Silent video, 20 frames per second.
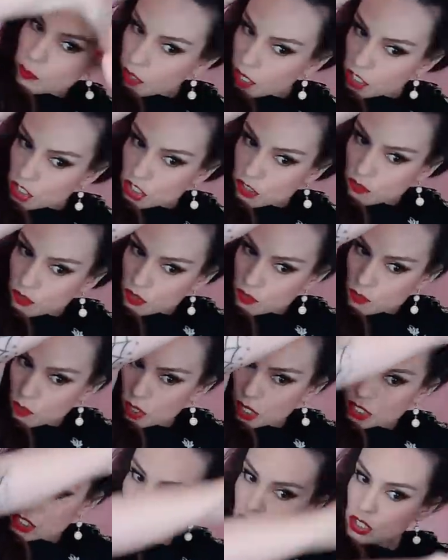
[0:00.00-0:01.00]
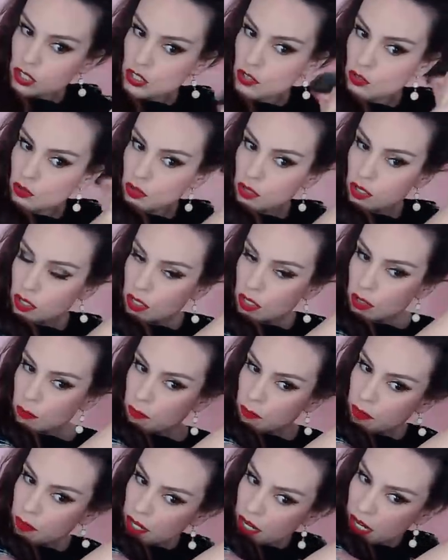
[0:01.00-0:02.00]
brush if you want to,
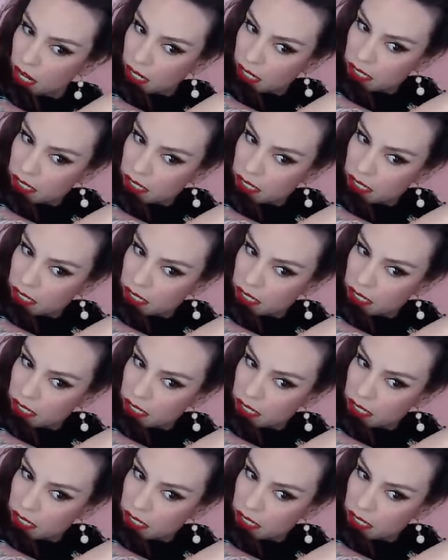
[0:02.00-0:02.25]
but